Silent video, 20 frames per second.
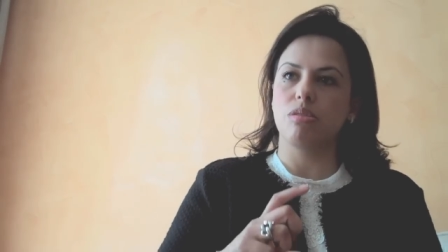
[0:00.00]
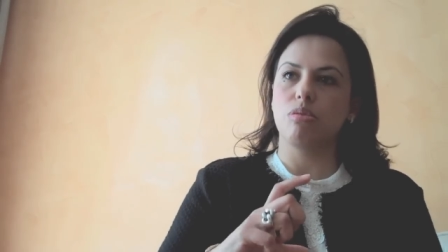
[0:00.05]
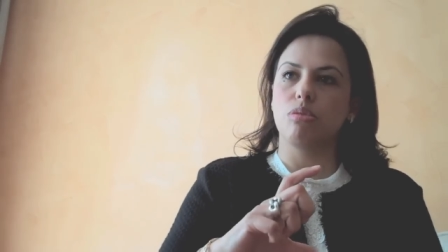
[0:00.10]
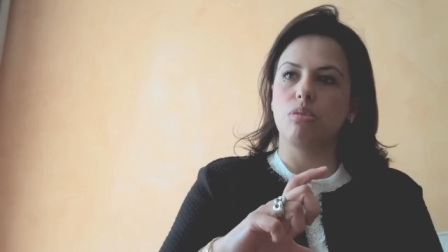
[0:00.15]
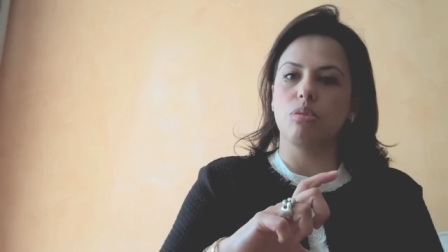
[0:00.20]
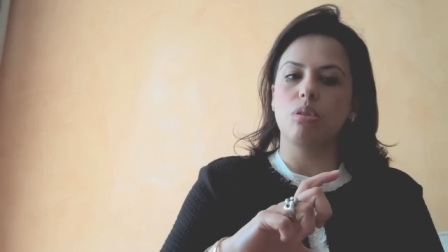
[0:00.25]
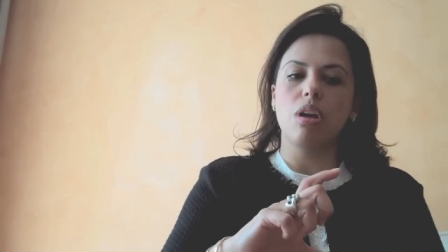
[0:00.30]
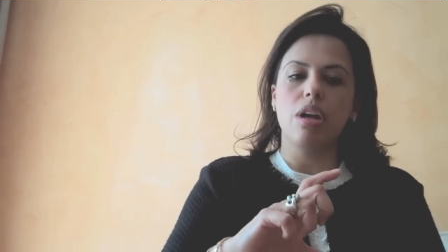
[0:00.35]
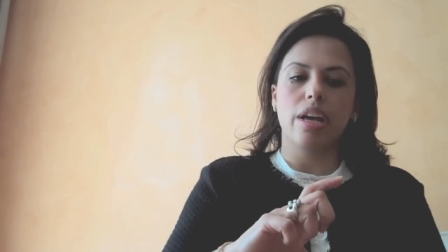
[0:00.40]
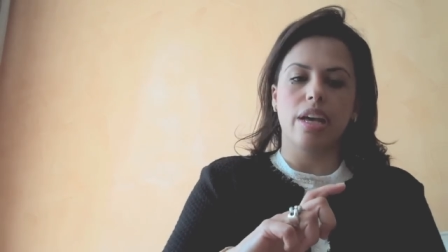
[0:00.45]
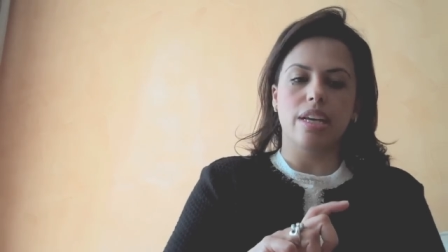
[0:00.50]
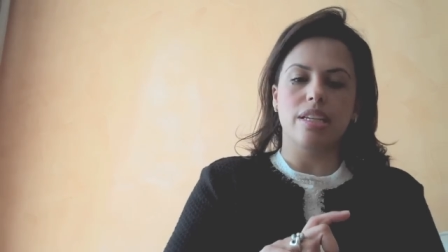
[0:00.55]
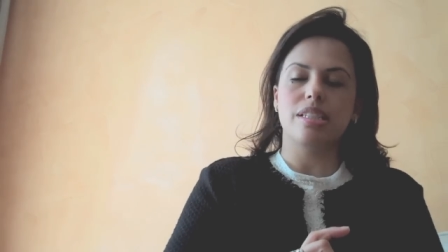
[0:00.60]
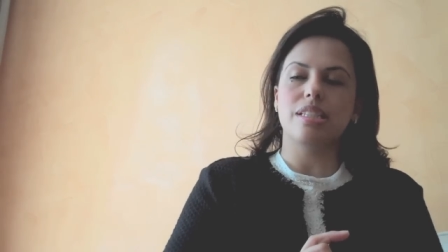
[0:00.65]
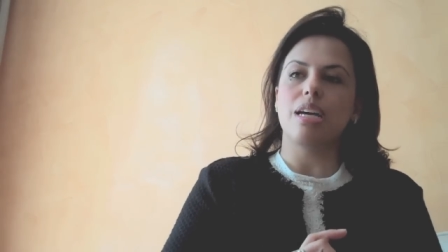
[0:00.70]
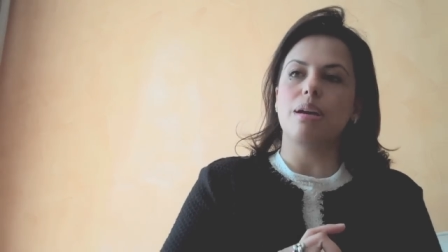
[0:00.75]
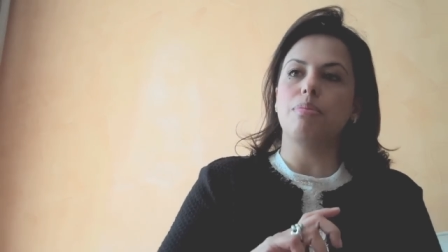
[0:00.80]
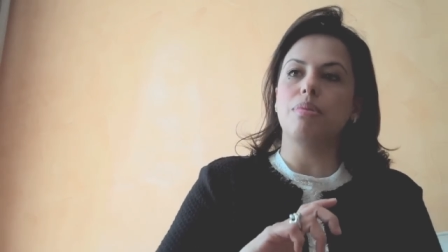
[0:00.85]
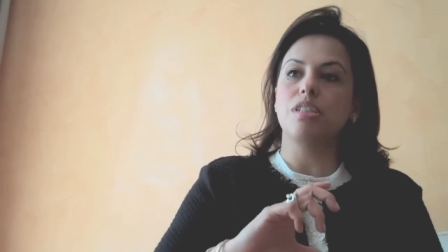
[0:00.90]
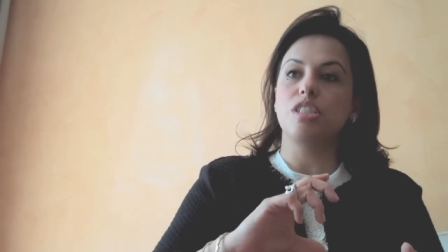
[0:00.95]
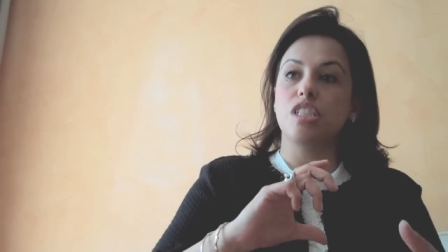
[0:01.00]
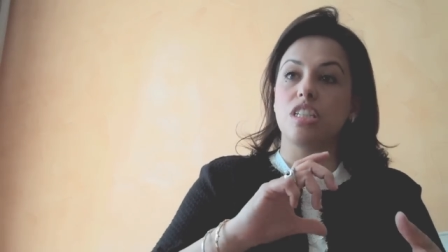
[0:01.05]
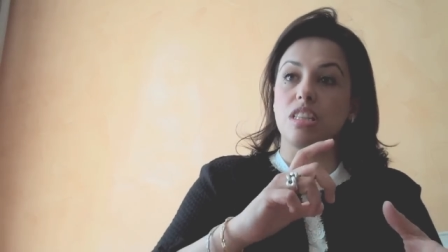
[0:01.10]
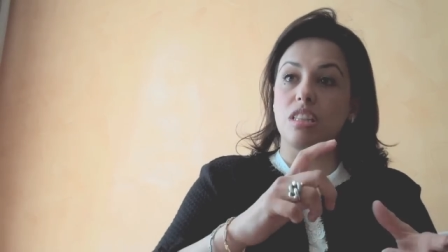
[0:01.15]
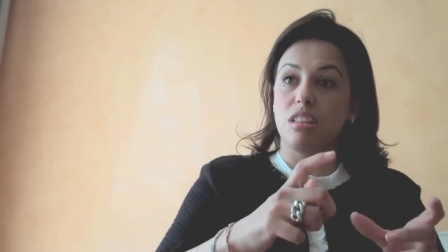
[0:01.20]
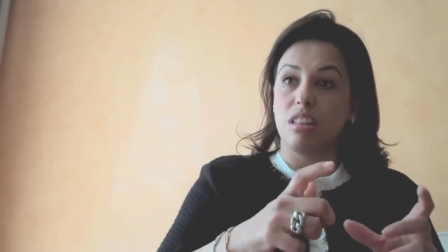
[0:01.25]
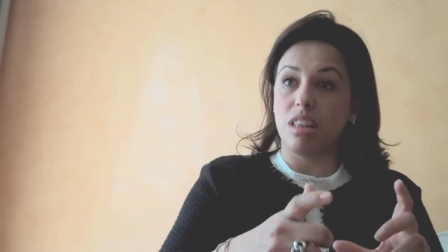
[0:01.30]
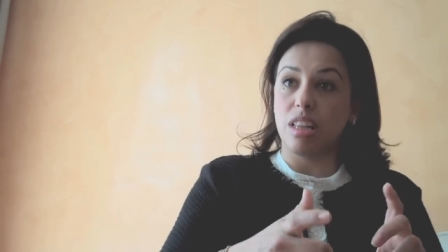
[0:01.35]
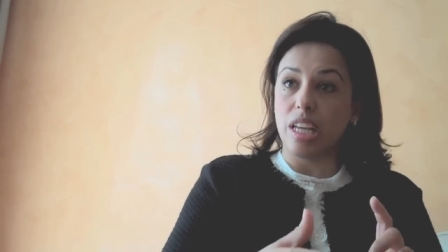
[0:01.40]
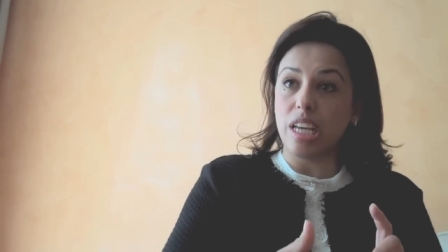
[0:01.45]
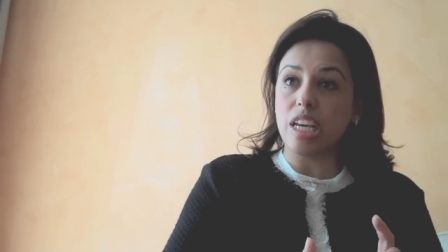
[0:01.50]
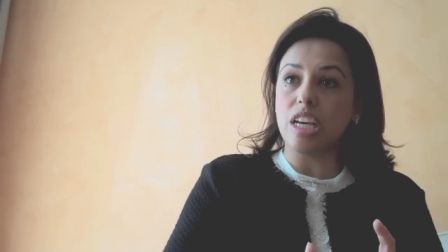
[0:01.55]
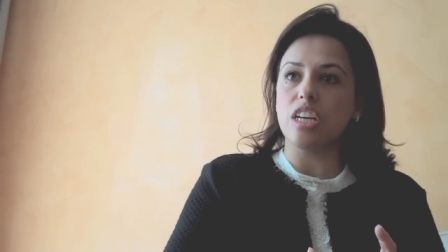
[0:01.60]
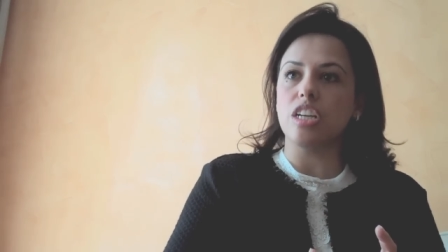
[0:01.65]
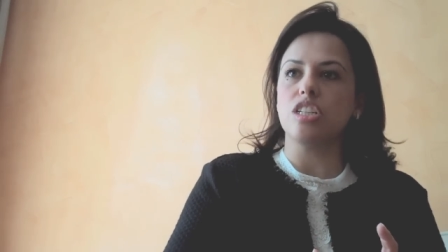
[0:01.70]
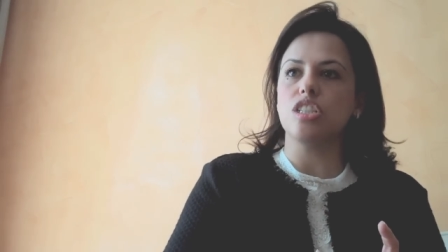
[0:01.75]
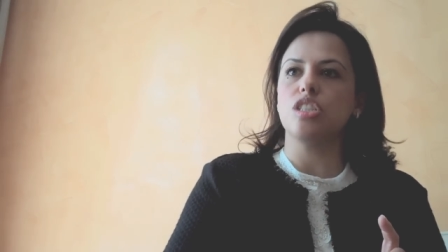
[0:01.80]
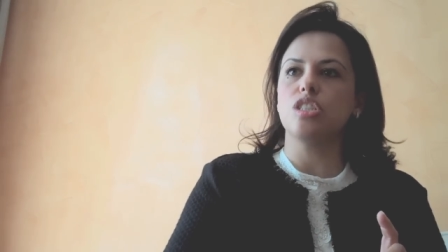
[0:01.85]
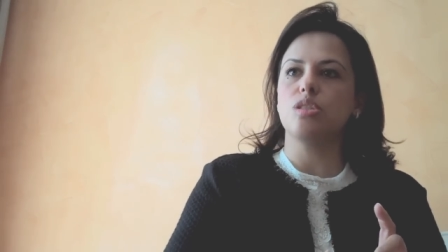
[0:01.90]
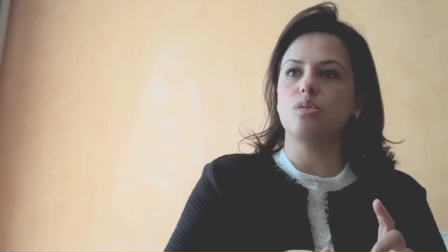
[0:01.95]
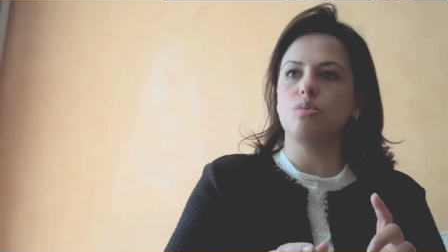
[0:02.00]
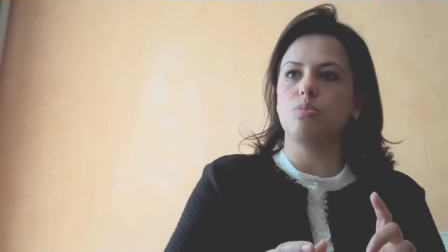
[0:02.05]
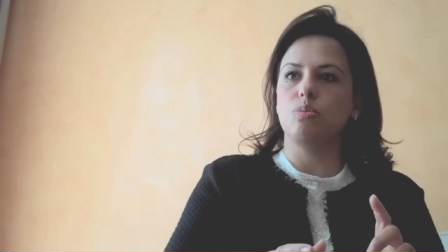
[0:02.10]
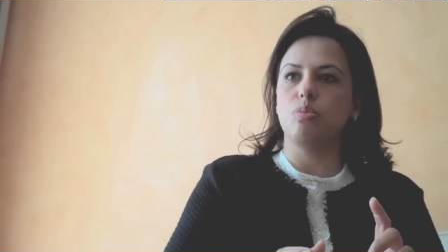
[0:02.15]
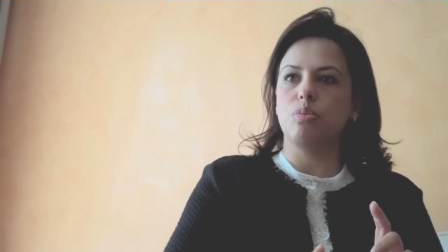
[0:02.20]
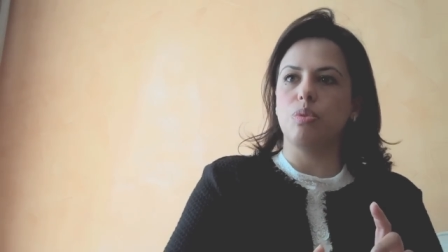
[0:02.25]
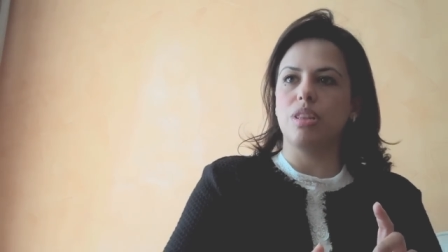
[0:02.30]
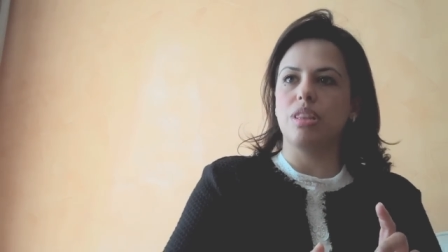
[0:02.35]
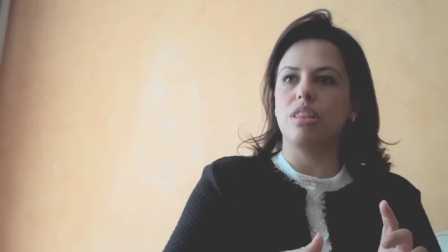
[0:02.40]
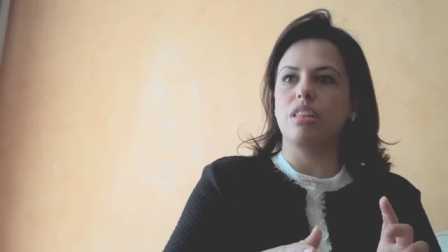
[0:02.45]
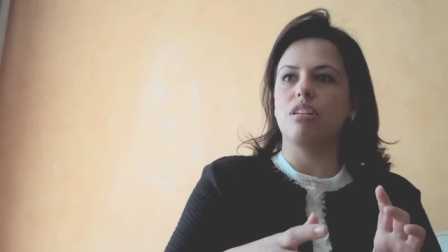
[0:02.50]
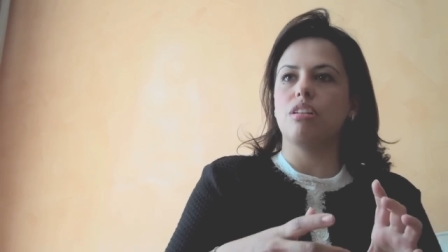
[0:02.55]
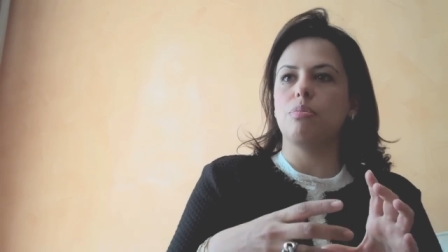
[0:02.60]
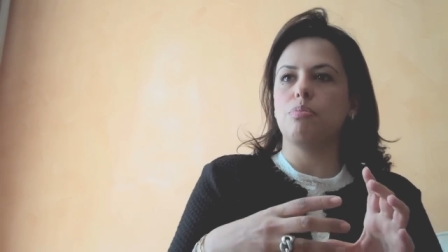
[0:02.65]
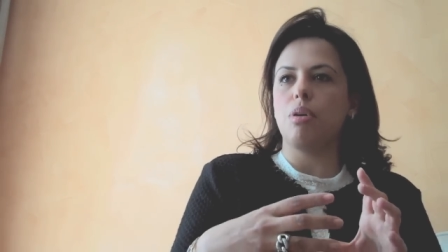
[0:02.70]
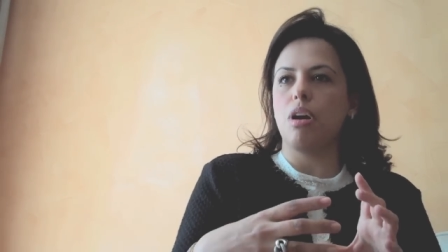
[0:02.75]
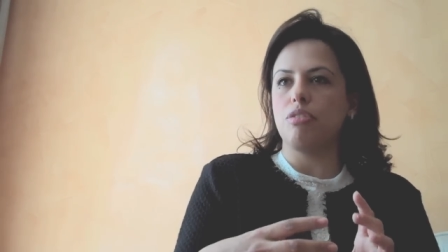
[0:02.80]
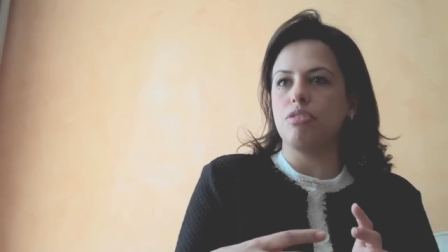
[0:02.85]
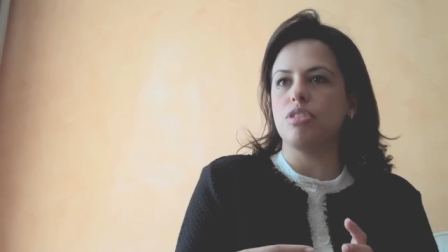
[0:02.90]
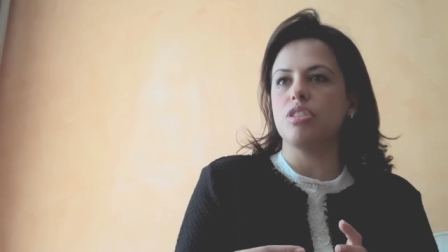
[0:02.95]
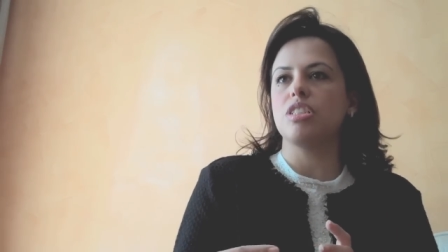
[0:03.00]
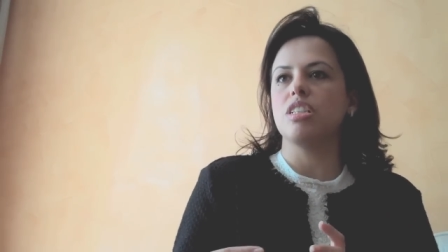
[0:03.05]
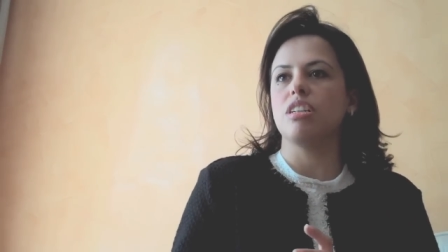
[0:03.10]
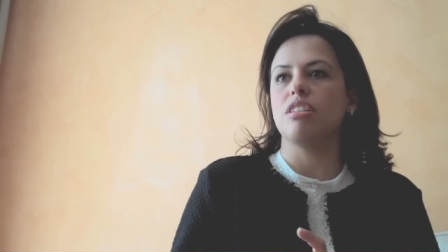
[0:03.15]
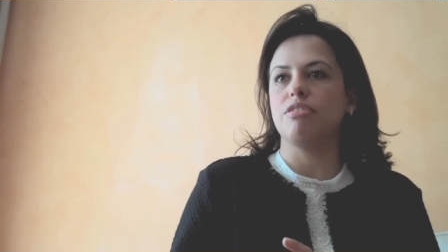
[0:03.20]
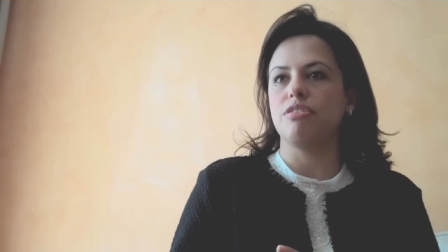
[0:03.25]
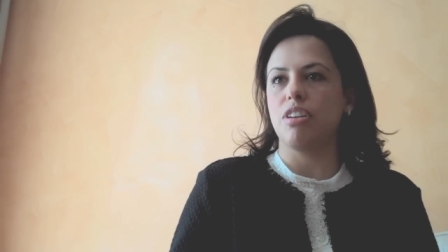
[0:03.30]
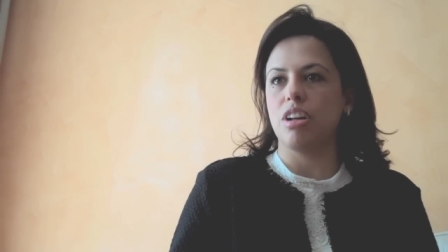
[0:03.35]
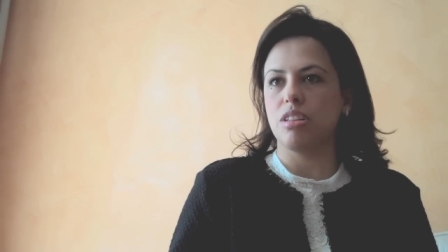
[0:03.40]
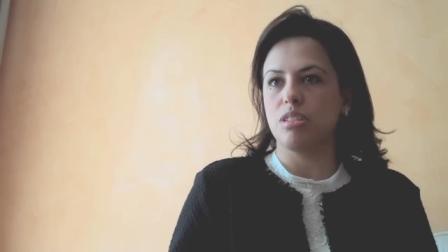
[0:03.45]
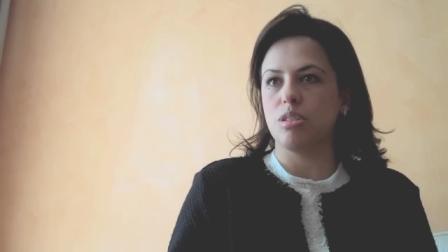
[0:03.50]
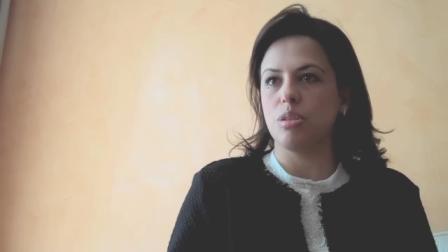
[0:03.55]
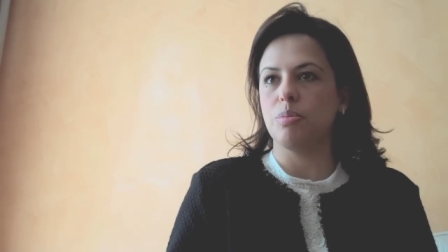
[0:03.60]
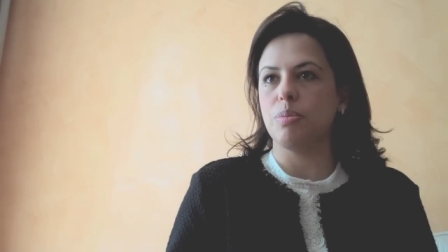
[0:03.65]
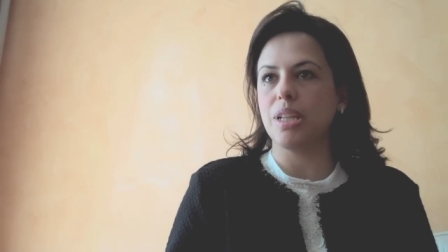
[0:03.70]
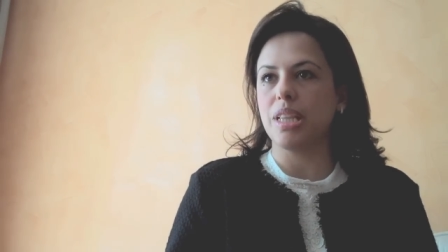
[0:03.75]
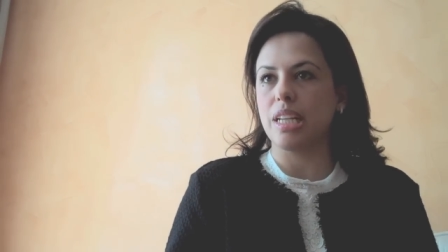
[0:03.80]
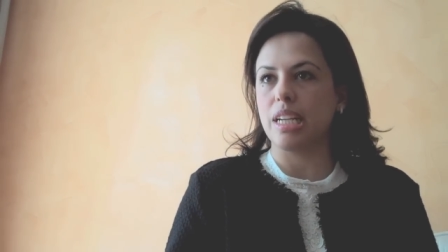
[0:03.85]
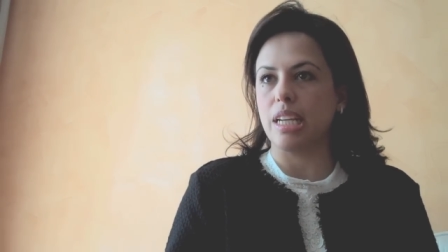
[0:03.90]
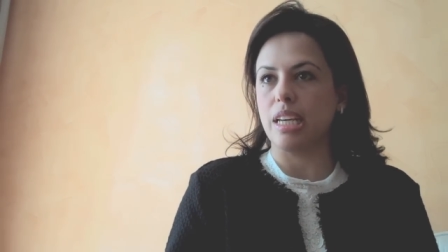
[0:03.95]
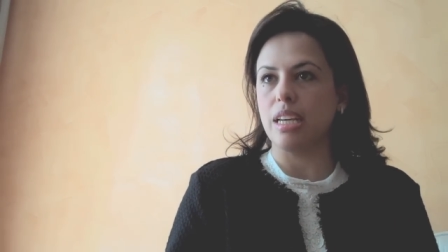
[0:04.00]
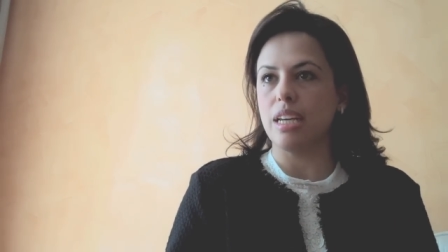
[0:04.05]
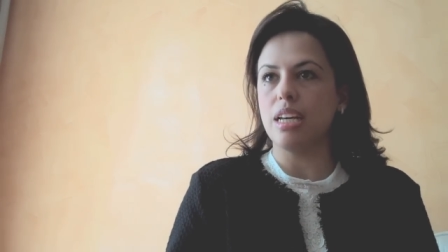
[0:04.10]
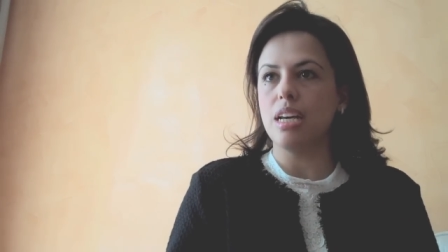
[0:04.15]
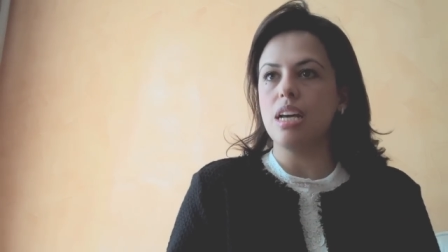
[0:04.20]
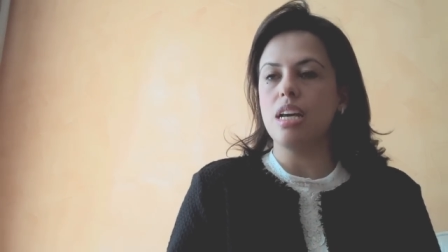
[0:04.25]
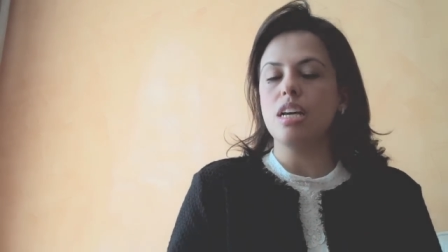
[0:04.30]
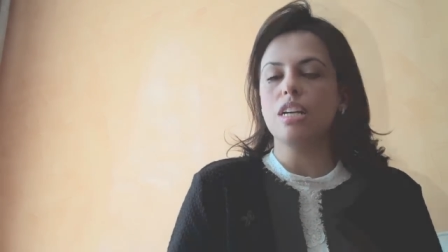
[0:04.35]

through establishing the linkage with their poverty and vulnerability.